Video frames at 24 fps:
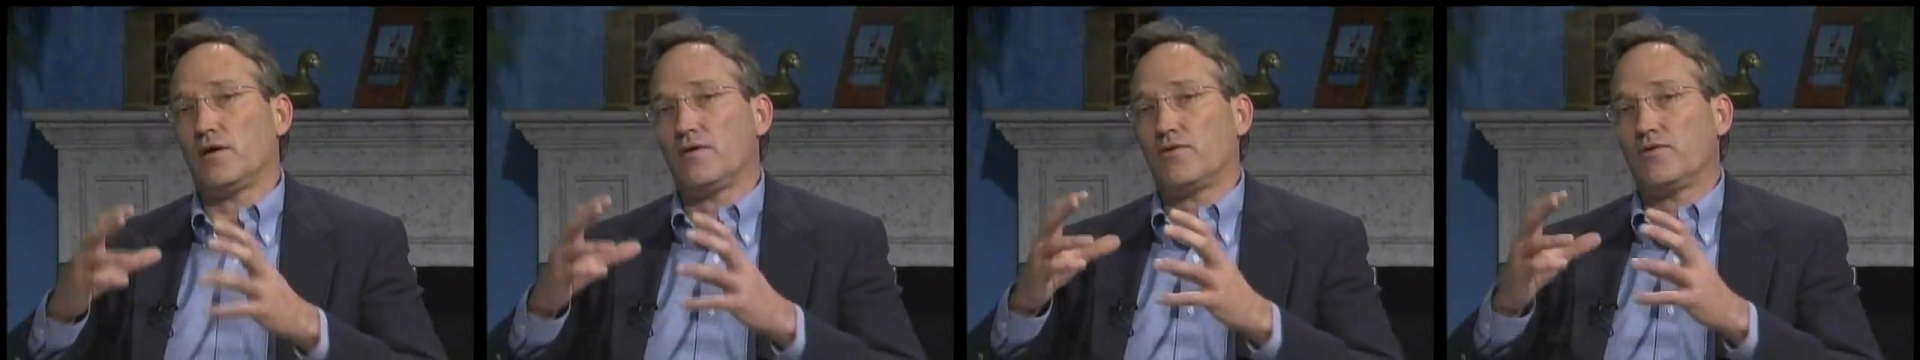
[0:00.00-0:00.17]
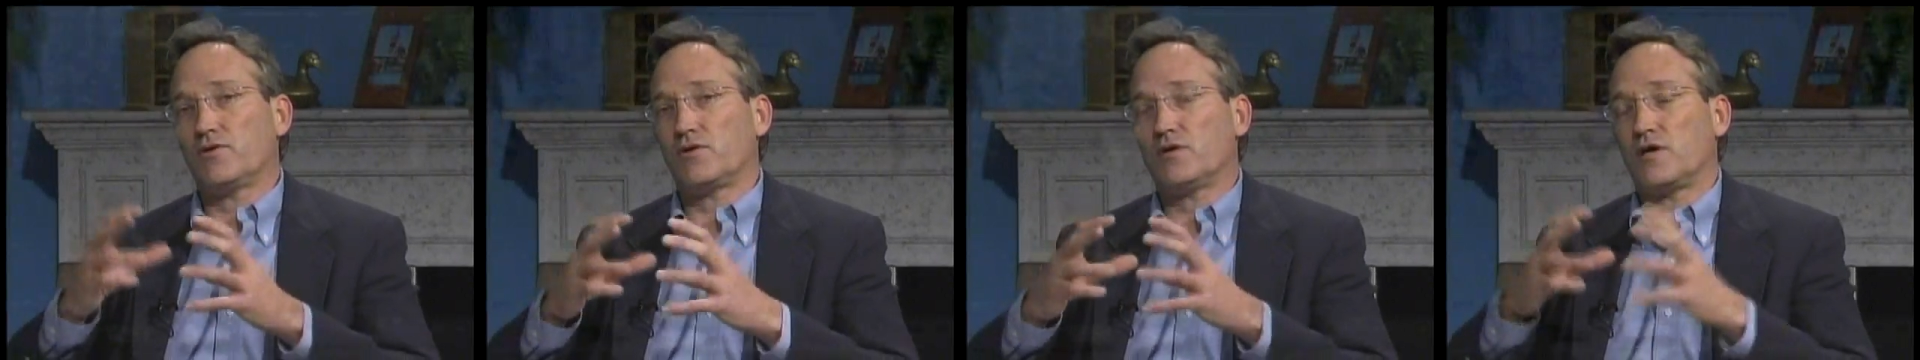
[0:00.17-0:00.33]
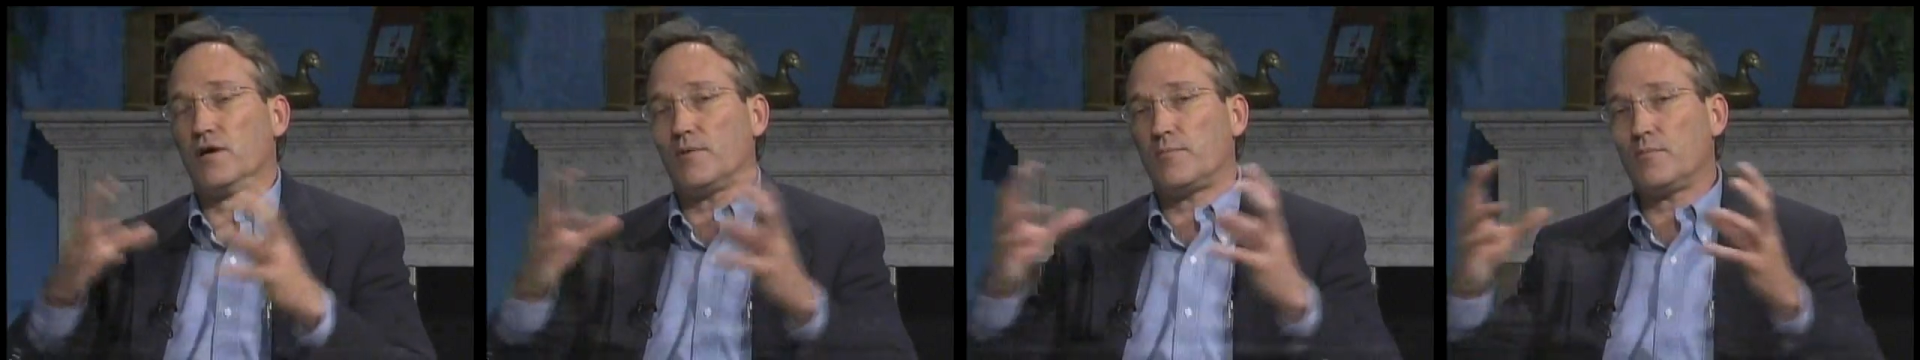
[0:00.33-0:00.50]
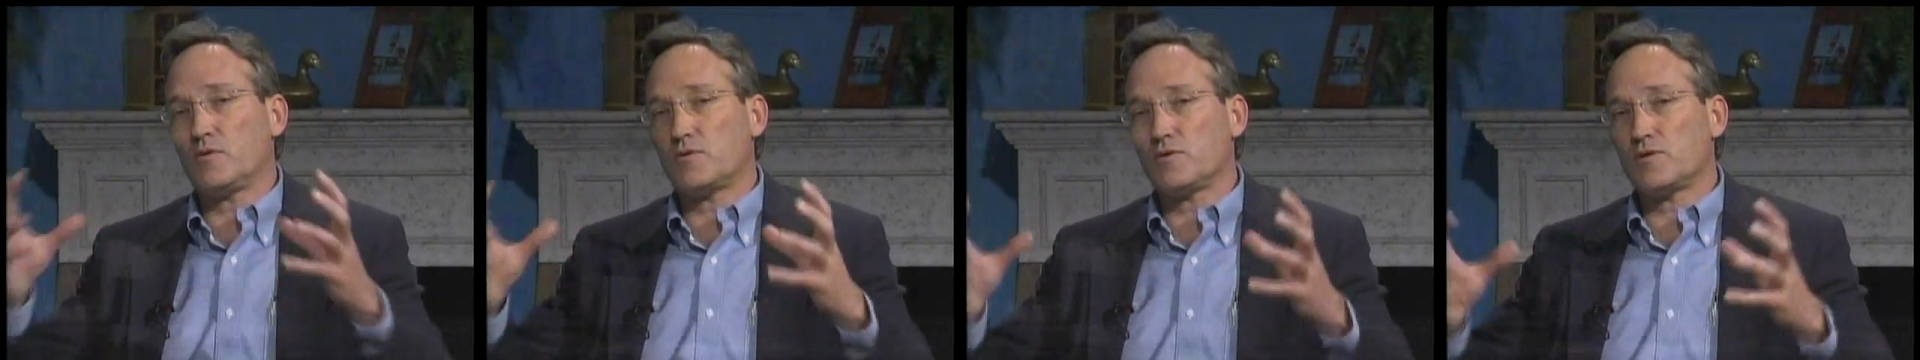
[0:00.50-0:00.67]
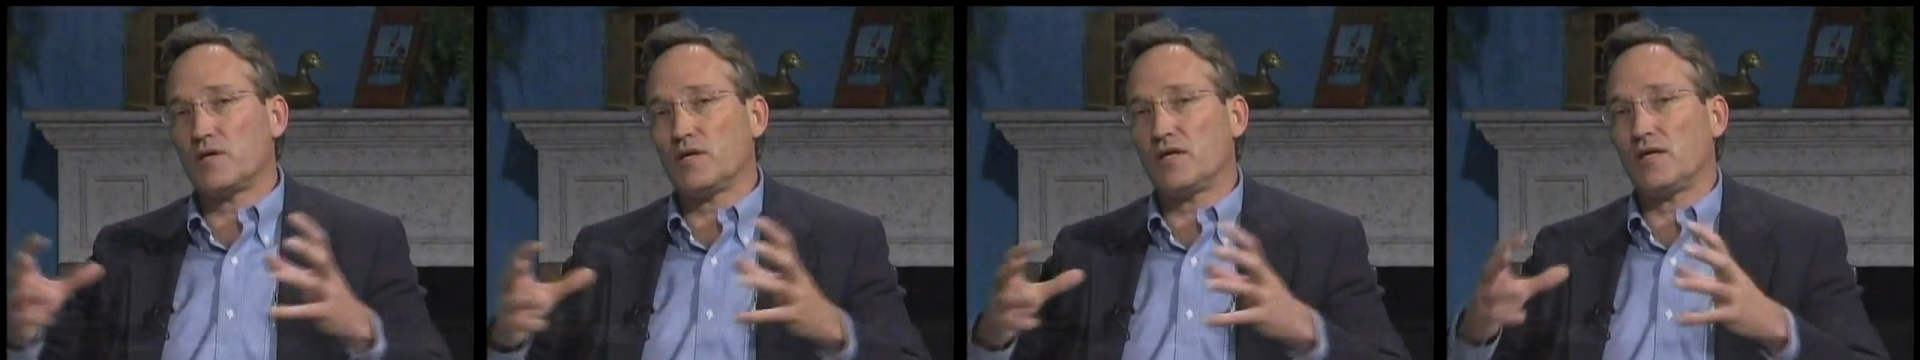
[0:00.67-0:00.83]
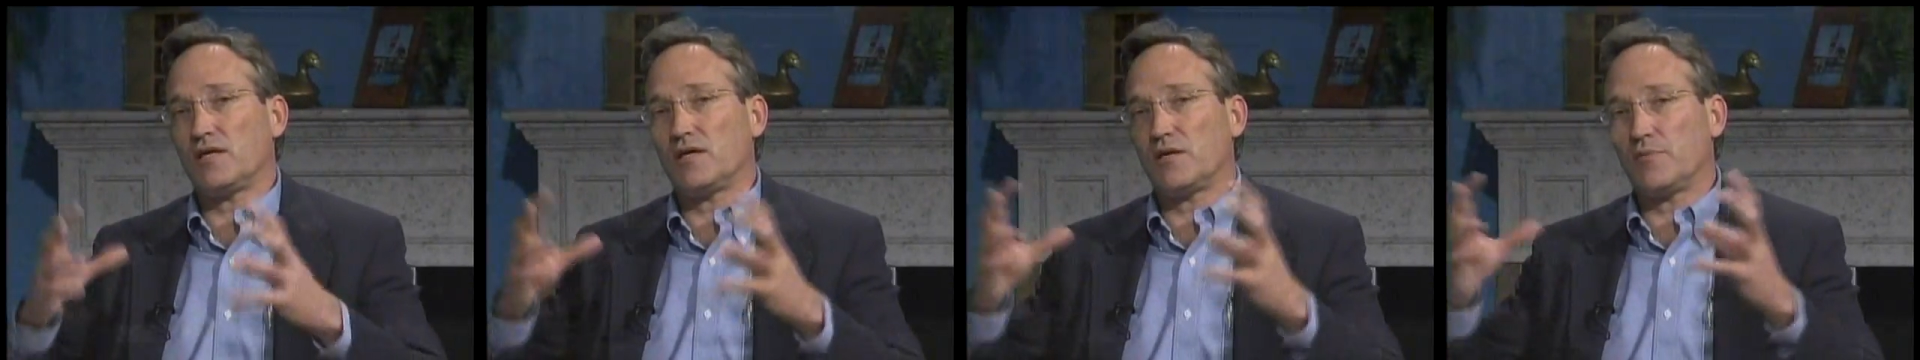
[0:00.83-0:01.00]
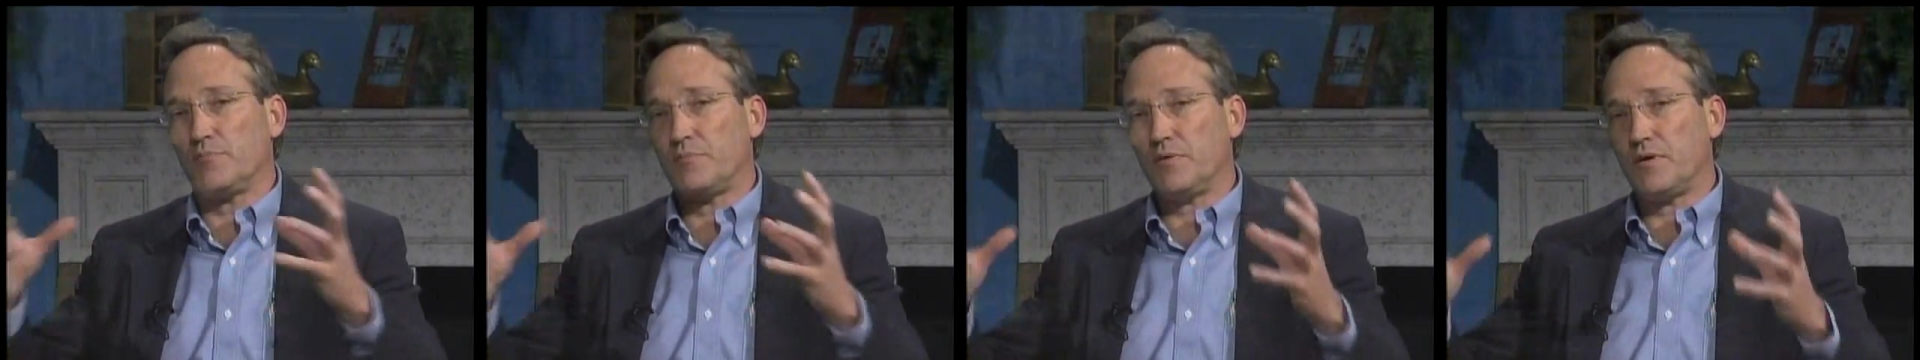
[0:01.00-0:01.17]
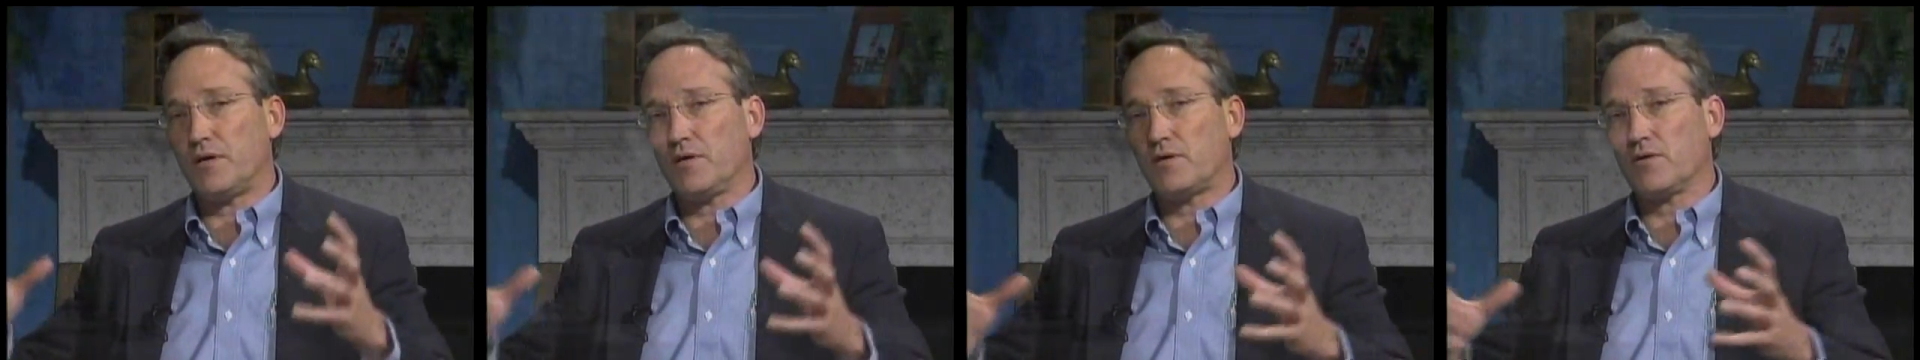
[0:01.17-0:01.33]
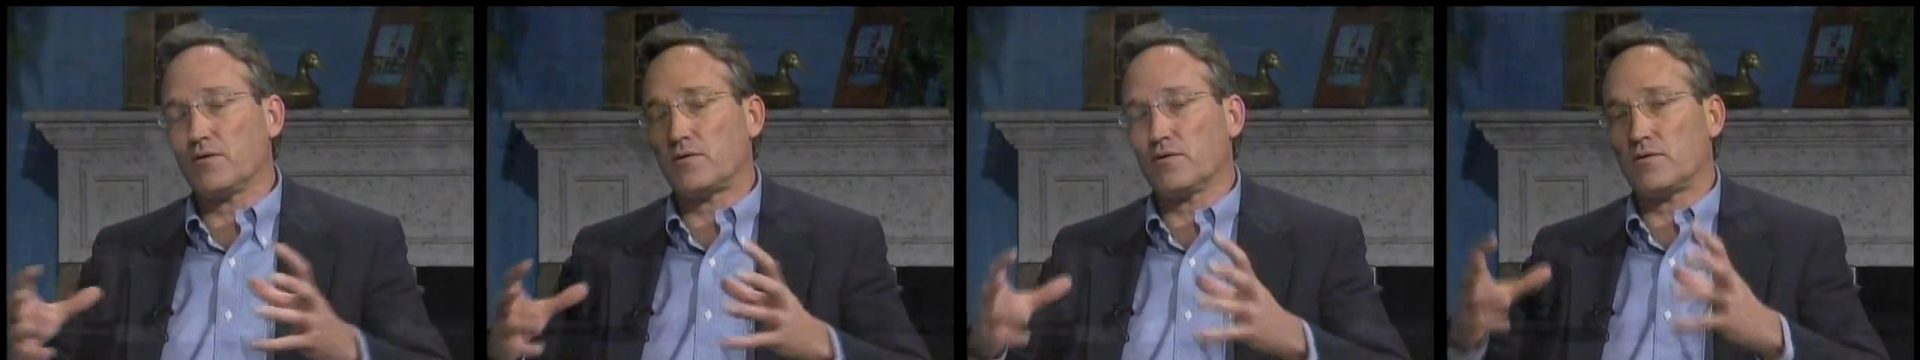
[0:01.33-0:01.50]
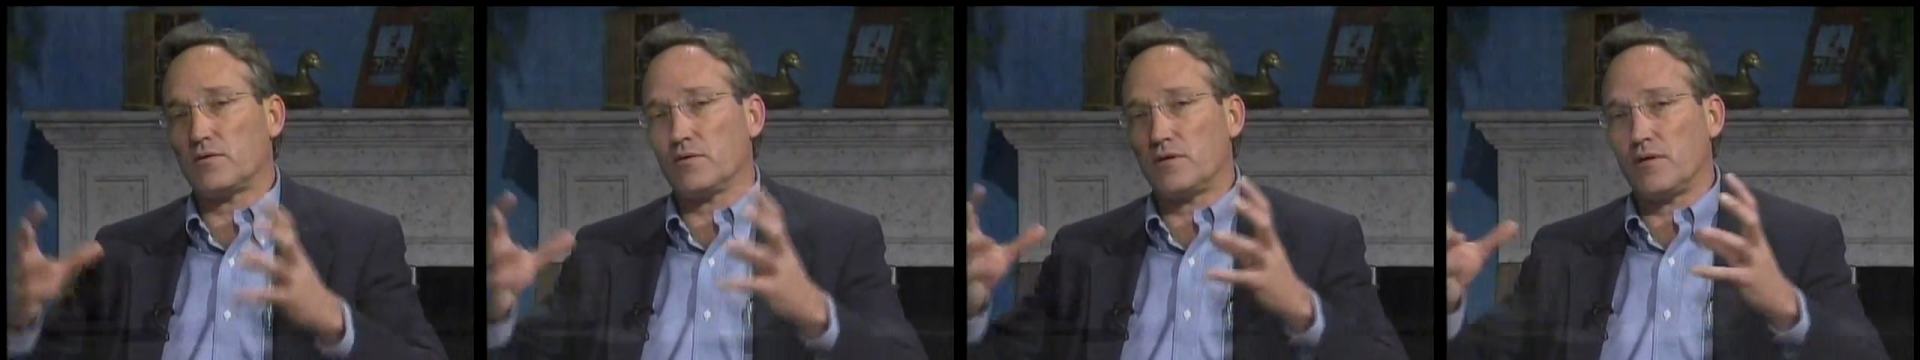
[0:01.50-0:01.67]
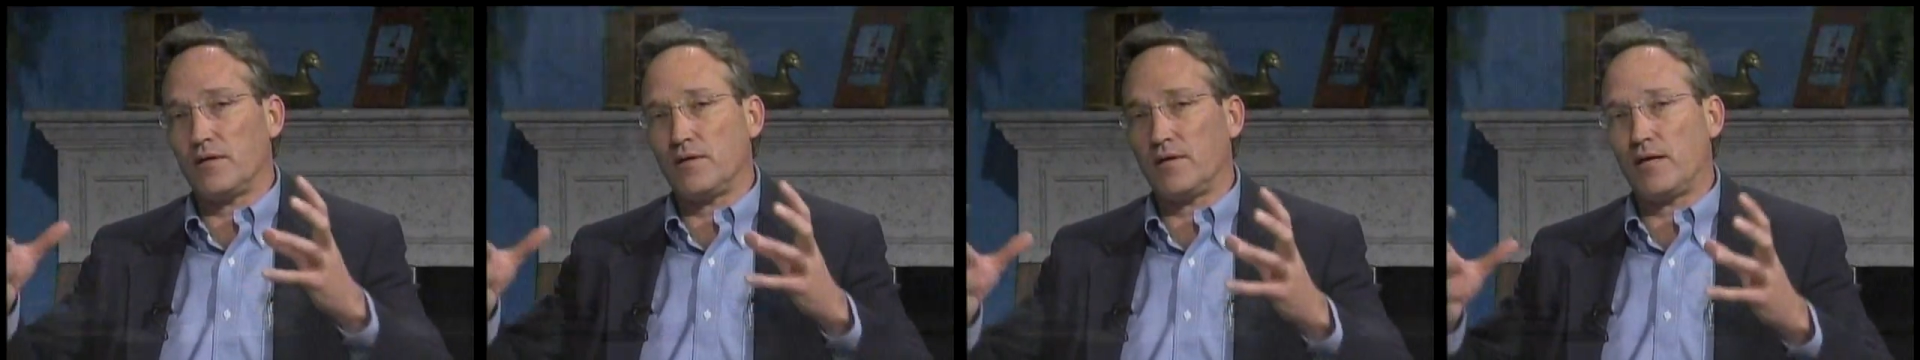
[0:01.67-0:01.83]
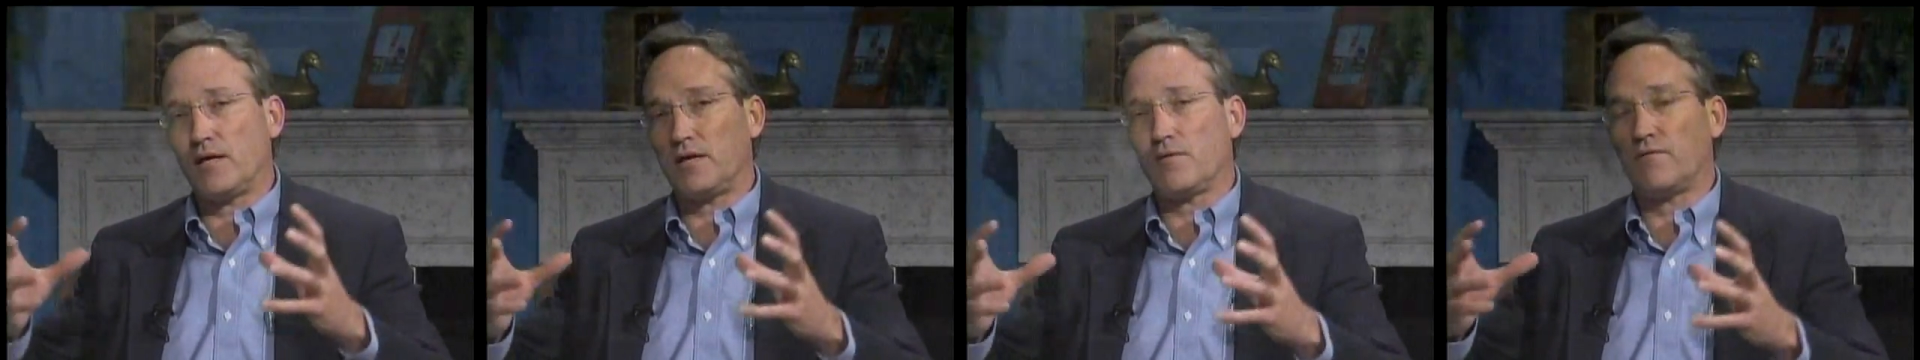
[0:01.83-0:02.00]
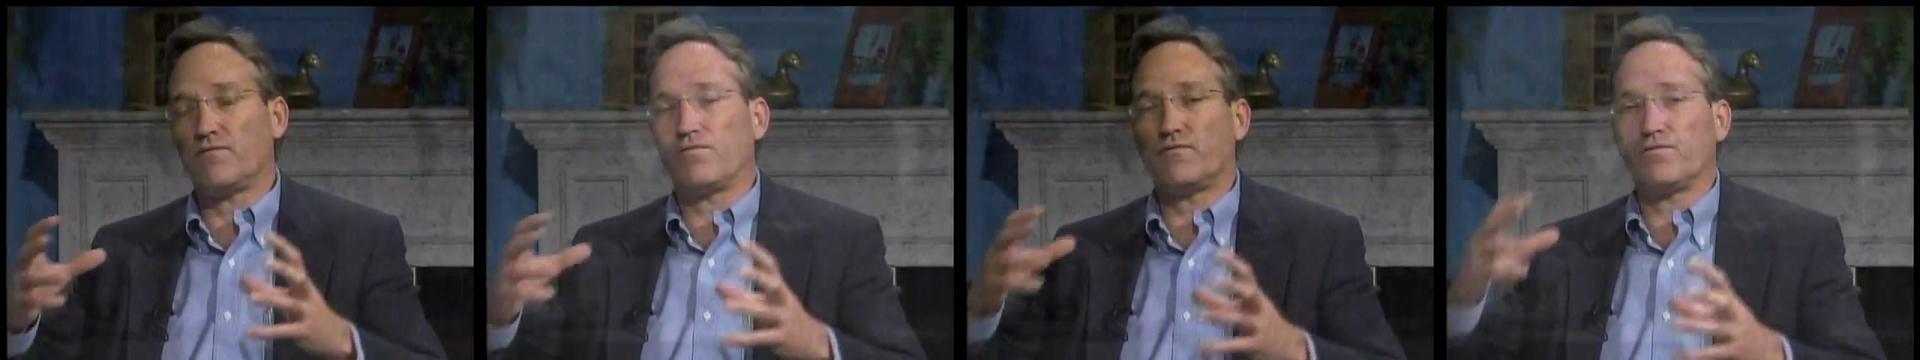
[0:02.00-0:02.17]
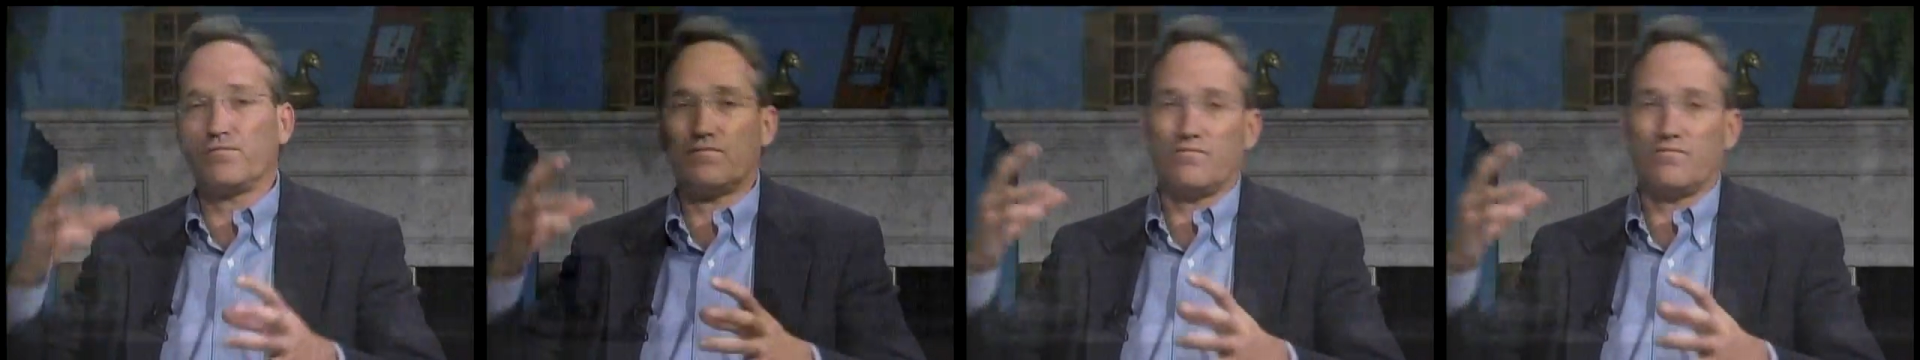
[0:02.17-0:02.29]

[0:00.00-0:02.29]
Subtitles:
the company was going to get bigger and they could